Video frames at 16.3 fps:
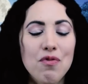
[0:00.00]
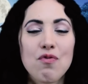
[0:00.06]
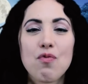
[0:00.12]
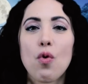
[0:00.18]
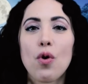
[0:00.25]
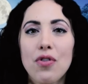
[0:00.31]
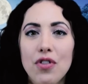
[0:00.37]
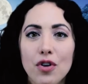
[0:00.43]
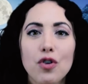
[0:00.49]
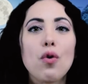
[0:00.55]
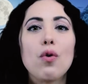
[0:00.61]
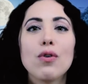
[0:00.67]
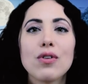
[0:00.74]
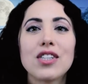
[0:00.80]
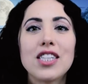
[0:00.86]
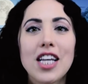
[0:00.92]
for the
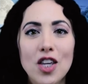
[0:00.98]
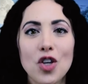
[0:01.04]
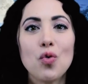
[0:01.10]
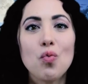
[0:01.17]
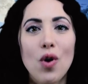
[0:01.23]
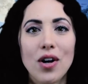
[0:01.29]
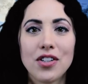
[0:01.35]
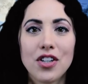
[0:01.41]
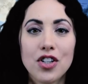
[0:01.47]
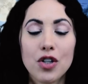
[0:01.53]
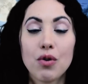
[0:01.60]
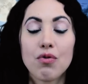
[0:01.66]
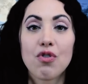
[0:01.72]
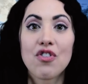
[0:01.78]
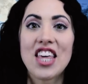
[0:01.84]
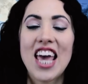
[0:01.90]
goals that you want to do
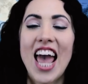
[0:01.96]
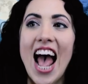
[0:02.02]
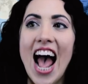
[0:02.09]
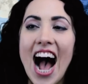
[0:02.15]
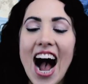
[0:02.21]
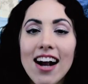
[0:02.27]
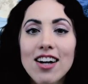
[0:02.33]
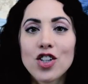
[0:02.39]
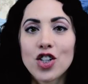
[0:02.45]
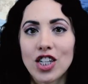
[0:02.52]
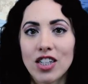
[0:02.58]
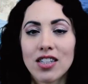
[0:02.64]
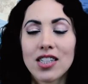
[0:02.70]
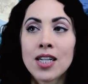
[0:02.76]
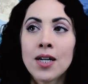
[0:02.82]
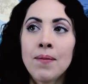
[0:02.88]
and for the
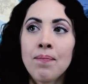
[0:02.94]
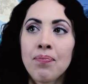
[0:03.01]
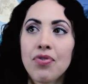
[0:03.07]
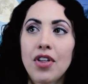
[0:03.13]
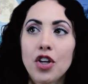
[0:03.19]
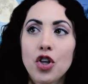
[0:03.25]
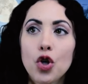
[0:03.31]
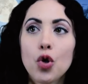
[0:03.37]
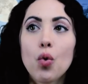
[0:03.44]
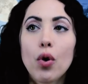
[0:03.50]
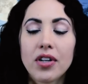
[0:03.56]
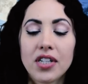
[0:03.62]
actions that you